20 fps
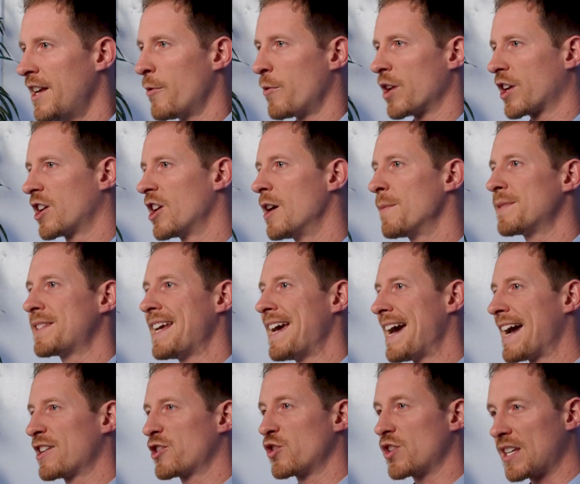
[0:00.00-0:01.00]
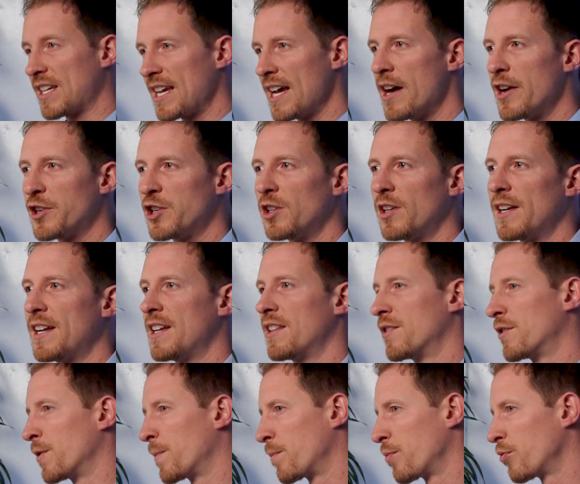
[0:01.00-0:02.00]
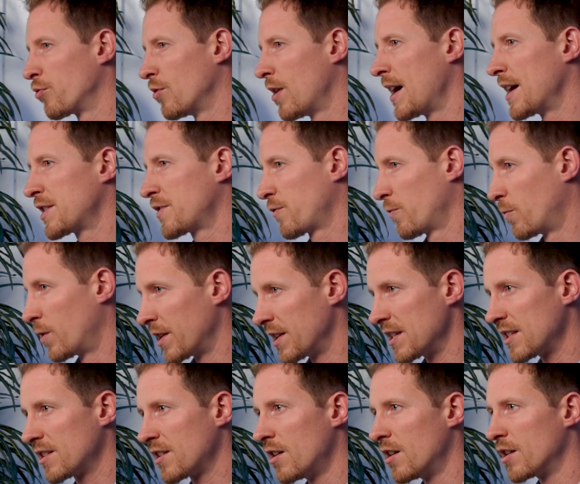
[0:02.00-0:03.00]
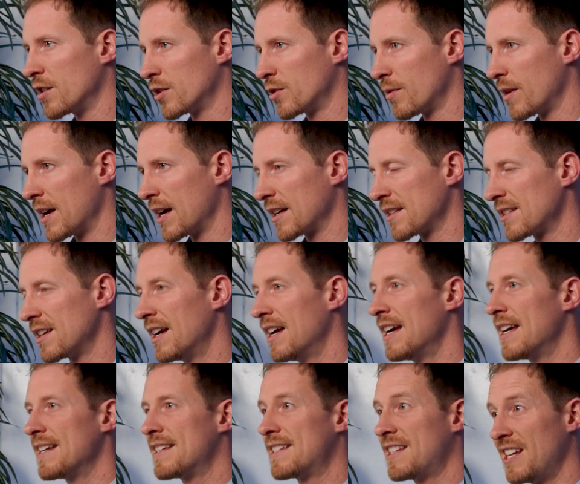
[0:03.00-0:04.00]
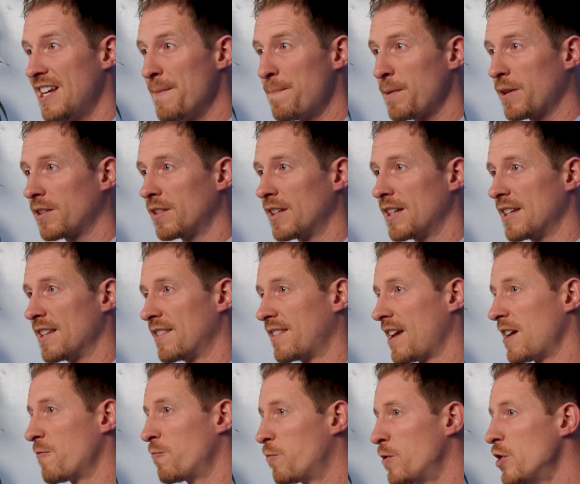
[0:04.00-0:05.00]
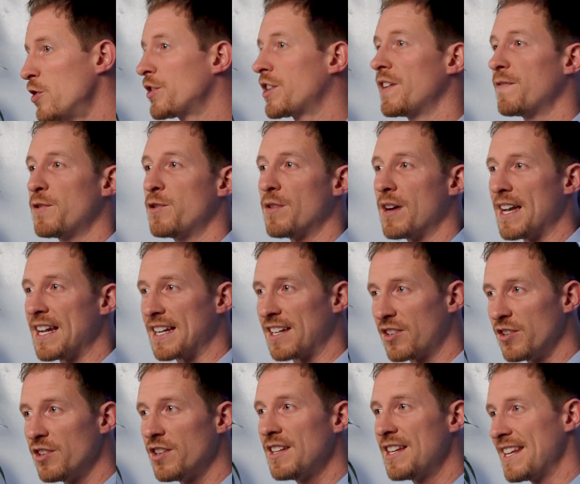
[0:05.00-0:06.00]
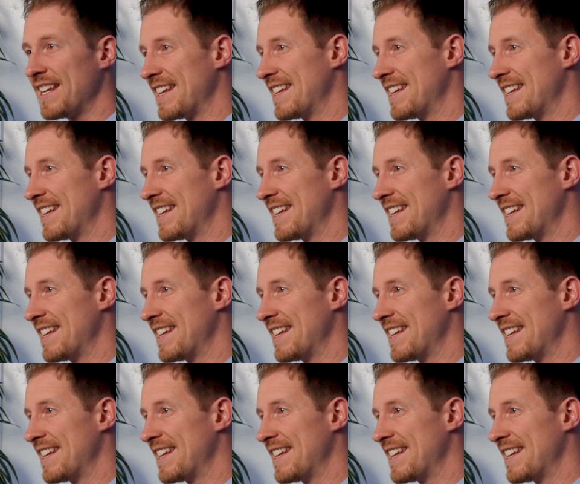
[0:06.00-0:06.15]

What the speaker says: Now, when it comes to actually calculating the price for one of these contracts, typically they will give you a good